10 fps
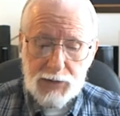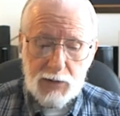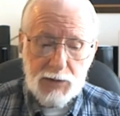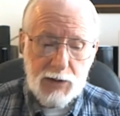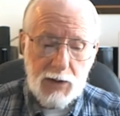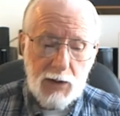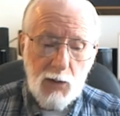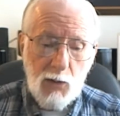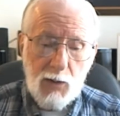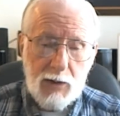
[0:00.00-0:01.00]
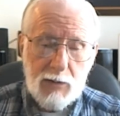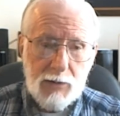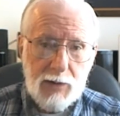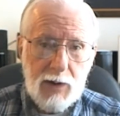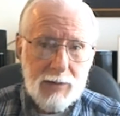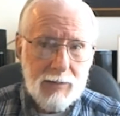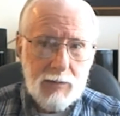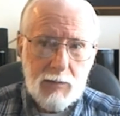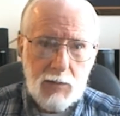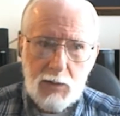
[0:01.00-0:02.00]
and say goy, they're
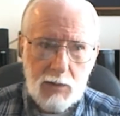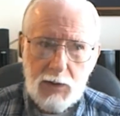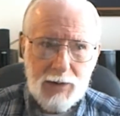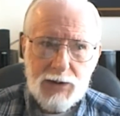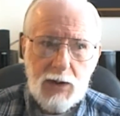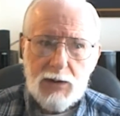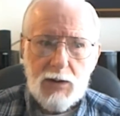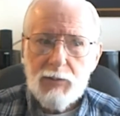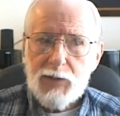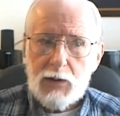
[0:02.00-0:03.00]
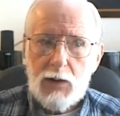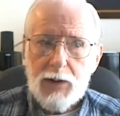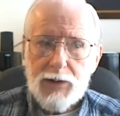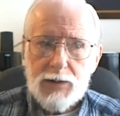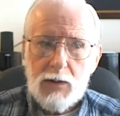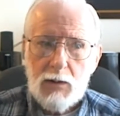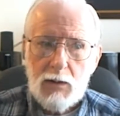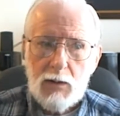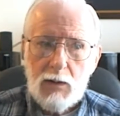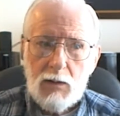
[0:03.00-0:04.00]
not saying something nice.
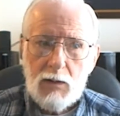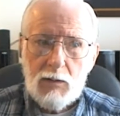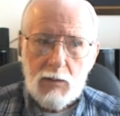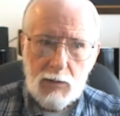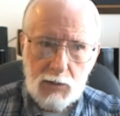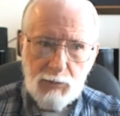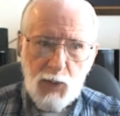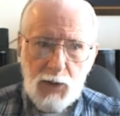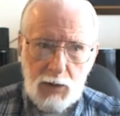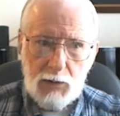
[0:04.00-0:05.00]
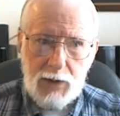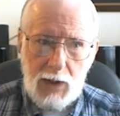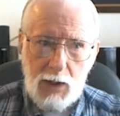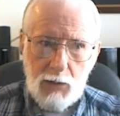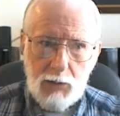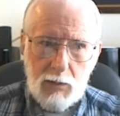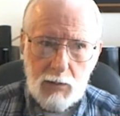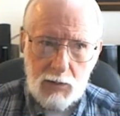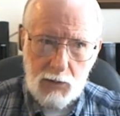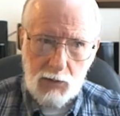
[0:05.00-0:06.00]
They're putting you down.
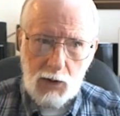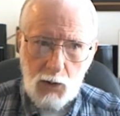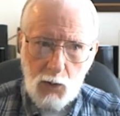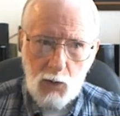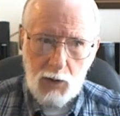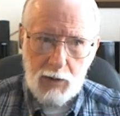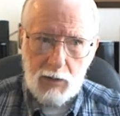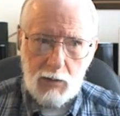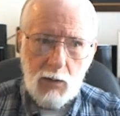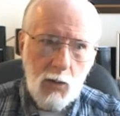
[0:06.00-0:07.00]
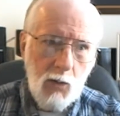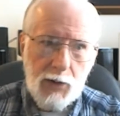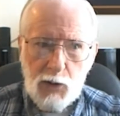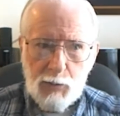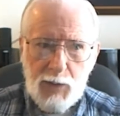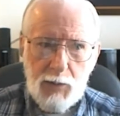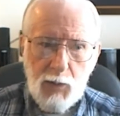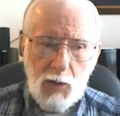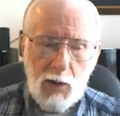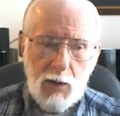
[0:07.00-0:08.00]
You're a goy, or your
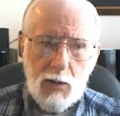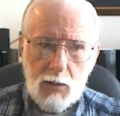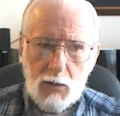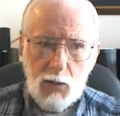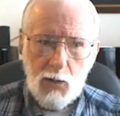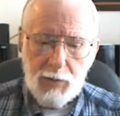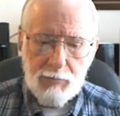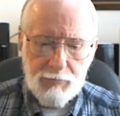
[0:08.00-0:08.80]
people are goyim.